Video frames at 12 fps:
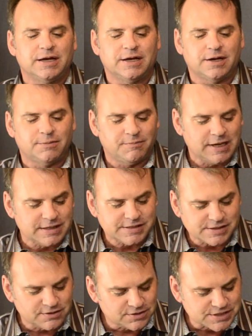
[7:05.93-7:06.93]

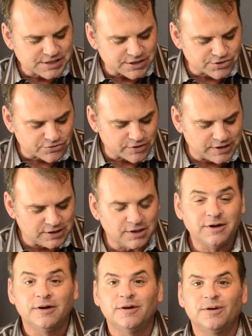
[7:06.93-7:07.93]
has a little
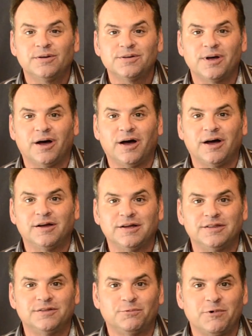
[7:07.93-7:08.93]
citrine
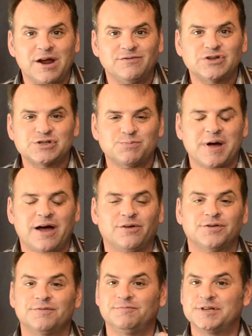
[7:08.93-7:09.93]
in the raven's
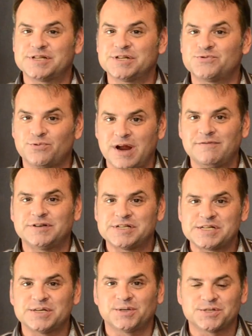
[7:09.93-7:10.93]
mouth. This is Raven
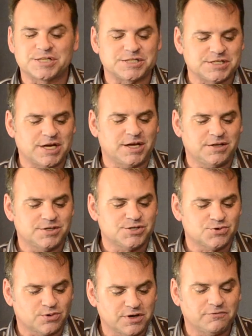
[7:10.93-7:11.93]
Steals a Sun, the
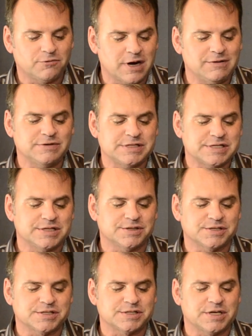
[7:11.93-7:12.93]
story of Raven
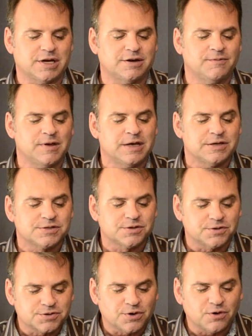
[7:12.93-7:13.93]
Steals a Sun.
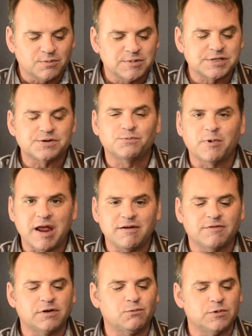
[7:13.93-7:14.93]
So the totem is a
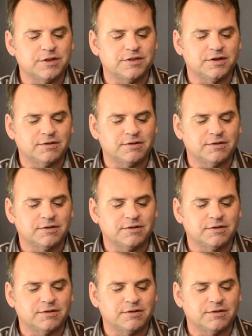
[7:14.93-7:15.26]
raven with